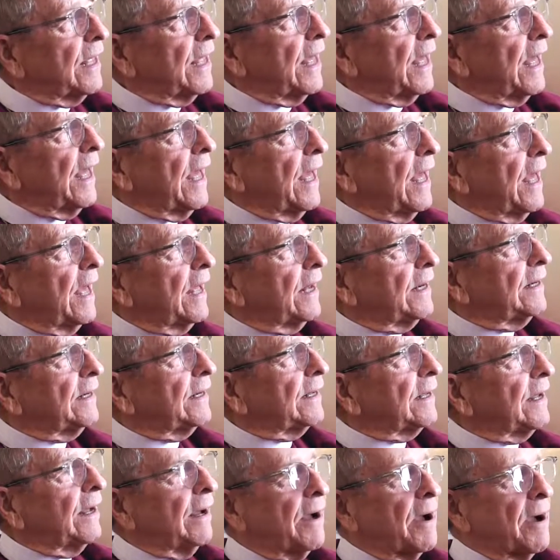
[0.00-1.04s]
And,
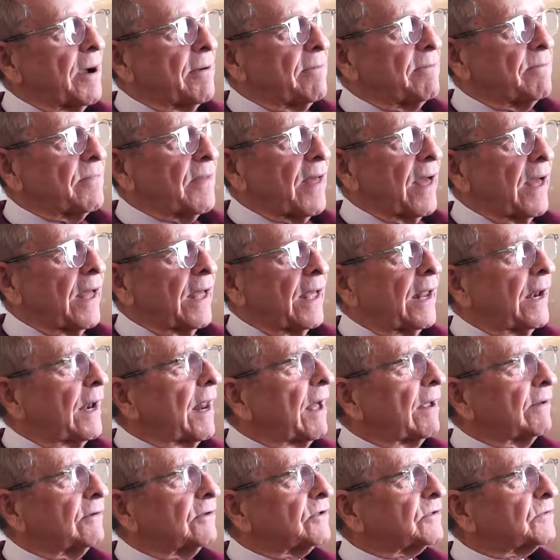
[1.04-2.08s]
um, and
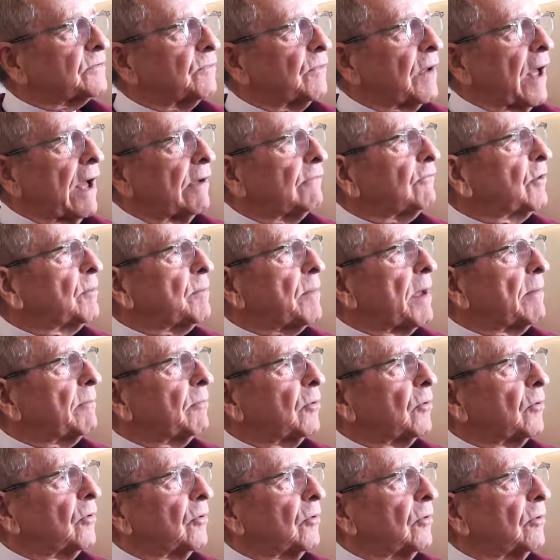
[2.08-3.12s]
I just, I
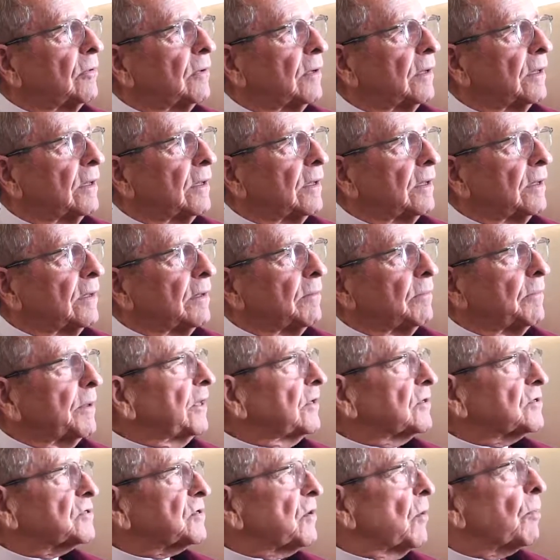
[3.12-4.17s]
remember
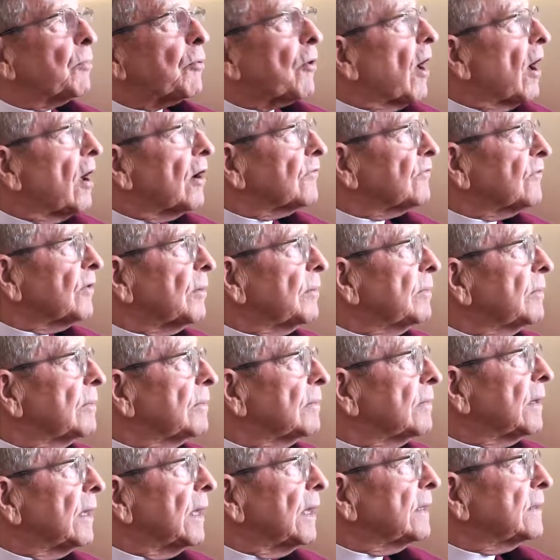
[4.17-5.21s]
being so proud of him.
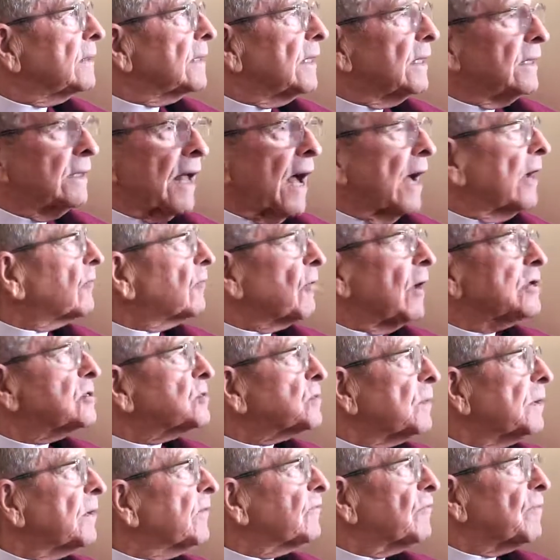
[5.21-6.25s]
And then I
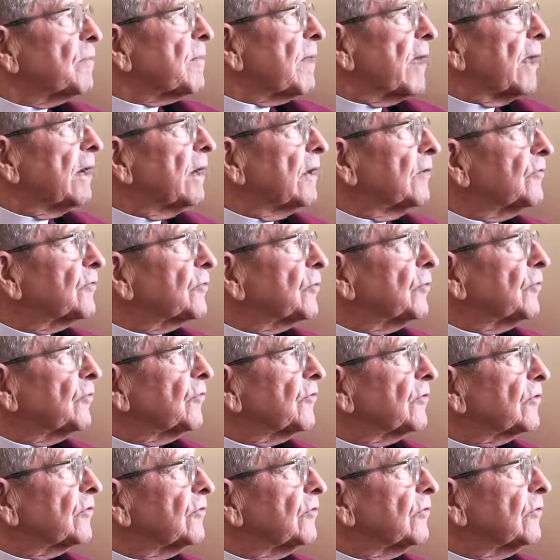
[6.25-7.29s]
graduated from that high school
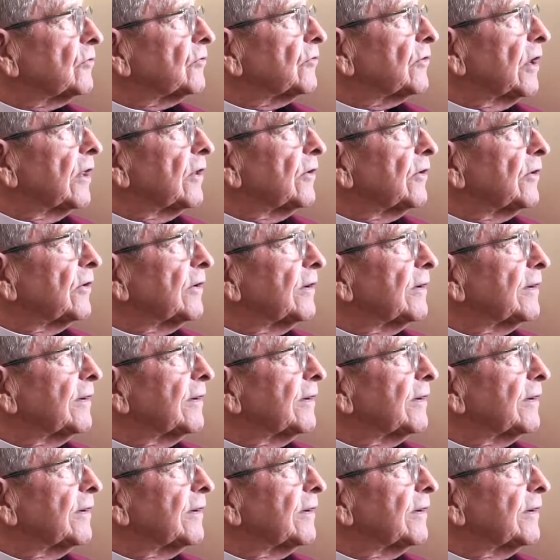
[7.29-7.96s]
six years later.